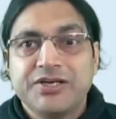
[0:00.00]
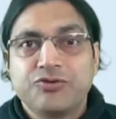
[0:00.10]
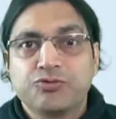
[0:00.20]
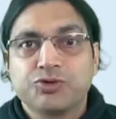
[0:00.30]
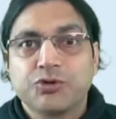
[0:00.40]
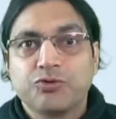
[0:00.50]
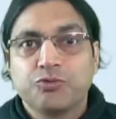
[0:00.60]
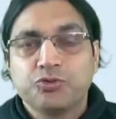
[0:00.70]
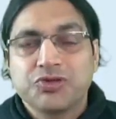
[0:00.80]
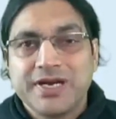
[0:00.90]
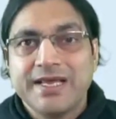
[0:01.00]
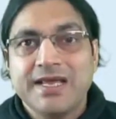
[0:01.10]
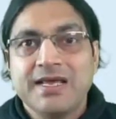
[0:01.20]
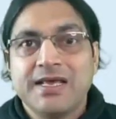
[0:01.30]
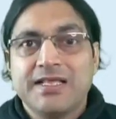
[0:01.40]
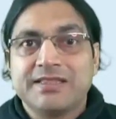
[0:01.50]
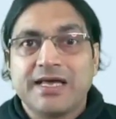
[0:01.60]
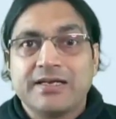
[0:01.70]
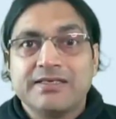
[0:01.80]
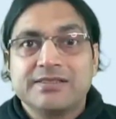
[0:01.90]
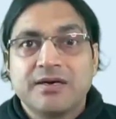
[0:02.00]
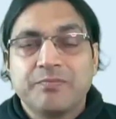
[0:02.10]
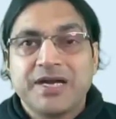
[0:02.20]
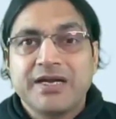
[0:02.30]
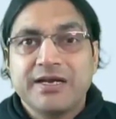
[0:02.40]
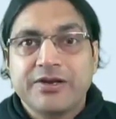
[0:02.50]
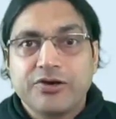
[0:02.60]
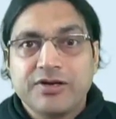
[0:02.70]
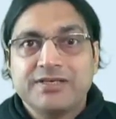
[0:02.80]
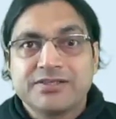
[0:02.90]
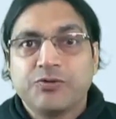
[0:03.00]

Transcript: 2023 that is completely erroneous.